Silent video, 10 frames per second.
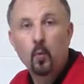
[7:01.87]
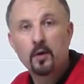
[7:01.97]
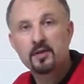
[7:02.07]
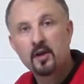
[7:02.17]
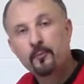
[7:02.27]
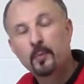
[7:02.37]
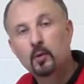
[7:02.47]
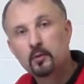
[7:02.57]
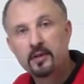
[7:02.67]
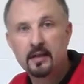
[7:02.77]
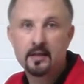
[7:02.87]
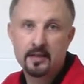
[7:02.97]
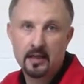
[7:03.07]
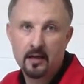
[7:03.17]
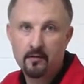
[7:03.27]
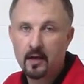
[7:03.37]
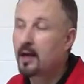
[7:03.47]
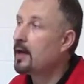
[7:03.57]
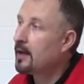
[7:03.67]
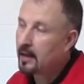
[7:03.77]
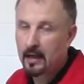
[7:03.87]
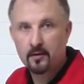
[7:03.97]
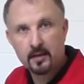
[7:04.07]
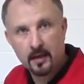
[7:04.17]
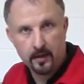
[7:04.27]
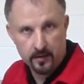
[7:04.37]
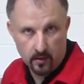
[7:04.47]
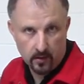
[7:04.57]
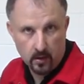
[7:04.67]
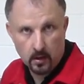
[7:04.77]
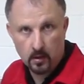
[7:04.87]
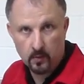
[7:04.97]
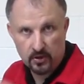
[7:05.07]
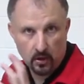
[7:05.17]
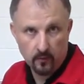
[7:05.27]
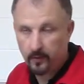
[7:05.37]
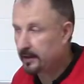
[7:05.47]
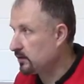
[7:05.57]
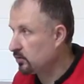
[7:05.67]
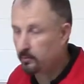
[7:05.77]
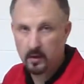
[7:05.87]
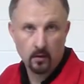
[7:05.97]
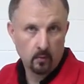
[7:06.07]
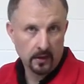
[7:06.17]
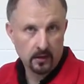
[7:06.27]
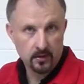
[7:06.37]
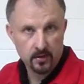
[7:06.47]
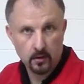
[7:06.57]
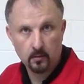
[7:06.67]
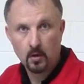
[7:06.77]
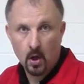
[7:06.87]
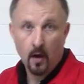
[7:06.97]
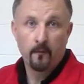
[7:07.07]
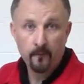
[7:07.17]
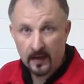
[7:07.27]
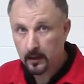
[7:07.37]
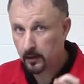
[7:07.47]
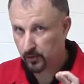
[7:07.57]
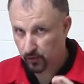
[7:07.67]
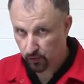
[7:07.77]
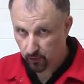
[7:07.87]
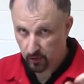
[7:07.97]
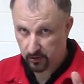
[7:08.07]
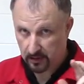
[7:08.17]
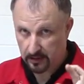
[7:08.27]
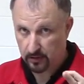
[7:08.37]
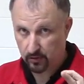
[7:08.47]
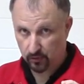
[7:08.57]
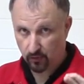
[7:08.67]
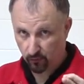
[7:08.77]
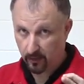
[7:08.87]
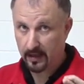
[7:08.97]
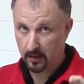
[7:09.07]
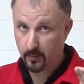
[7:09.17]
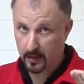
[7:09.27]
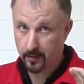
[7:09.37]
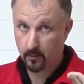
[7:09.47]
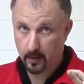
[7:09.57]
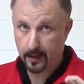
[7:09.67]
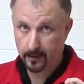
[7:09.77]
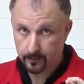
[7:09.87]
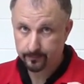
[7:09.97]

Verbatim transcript: Once I've pulled the interior out of that donor car, which hopefully should be in a week or two, fingers crossed that it doesn't rain by the way.